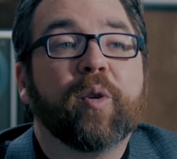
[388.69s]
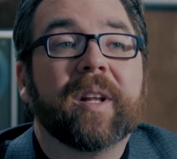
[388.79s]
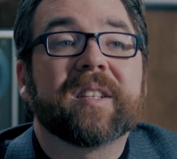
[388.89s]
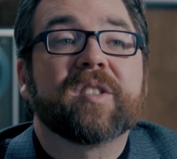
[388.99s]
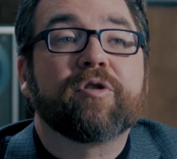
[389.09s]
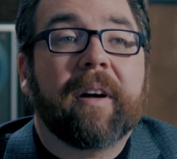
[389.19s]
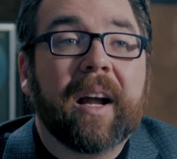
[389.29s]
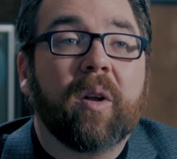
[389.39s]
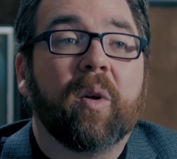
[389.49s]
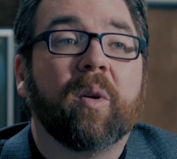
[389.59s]
Union's
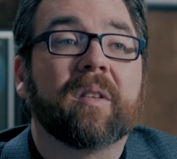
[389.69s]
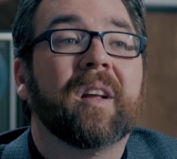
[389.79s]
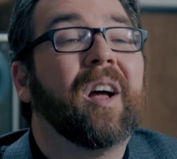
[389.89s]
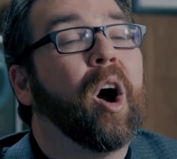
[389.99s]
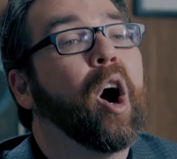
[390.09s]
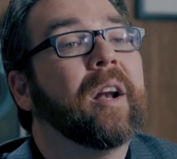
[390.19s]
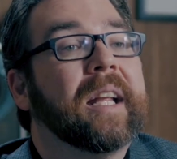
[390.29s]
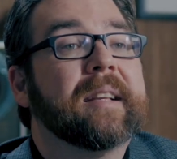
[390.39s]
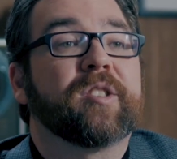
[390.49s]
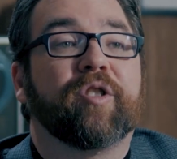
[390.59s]
stranglehold
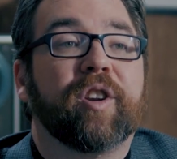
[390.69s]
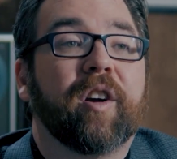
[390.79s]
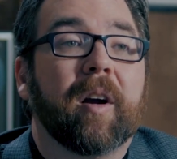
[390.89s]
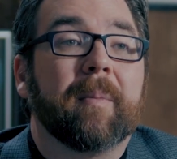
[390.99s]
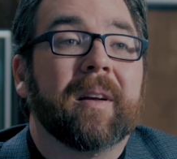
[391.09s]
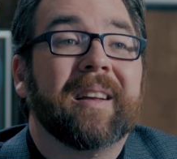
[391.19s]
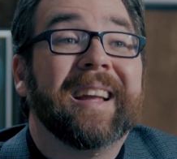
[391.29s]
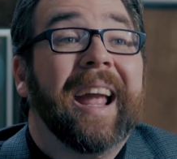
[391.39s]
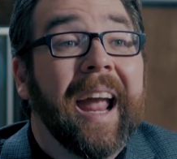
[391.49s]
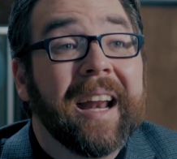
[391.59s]
on Eastern Europe,
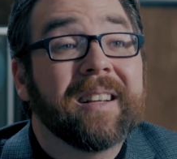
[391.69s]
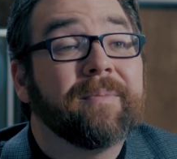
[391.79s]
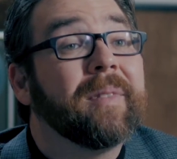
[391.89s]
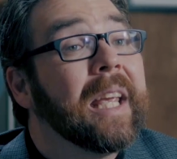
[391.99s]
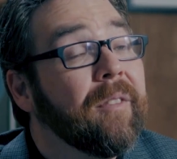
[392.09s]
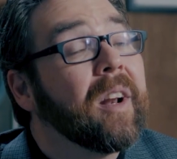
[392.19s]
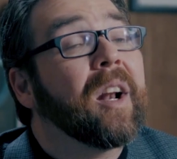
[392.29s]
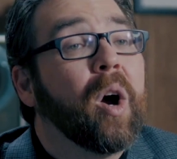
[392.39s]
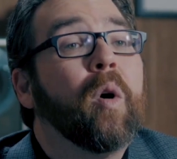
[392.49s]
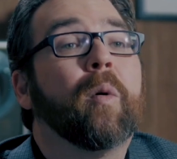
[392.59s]
and even
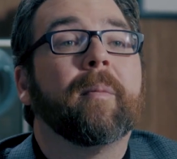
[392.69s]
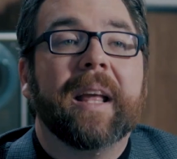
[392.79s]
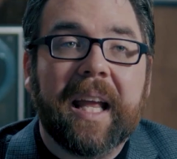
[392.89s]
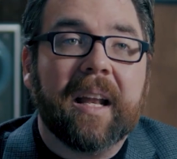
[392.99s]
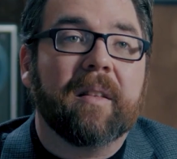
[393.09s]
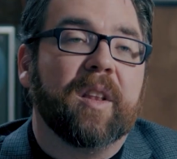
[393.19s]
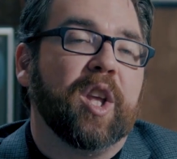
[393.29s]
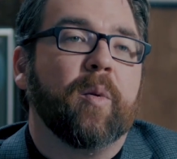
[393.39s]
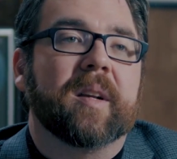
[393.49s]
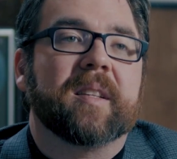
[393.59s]
at home in
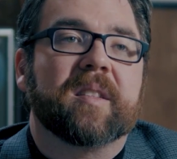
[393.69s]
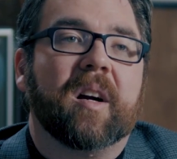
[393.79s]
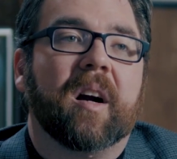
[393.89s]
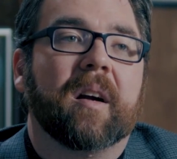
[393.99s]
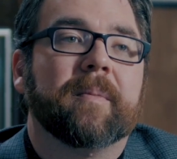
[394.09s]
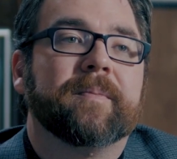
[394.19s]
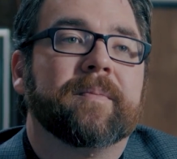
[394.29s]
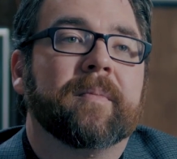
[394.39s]
the USSR.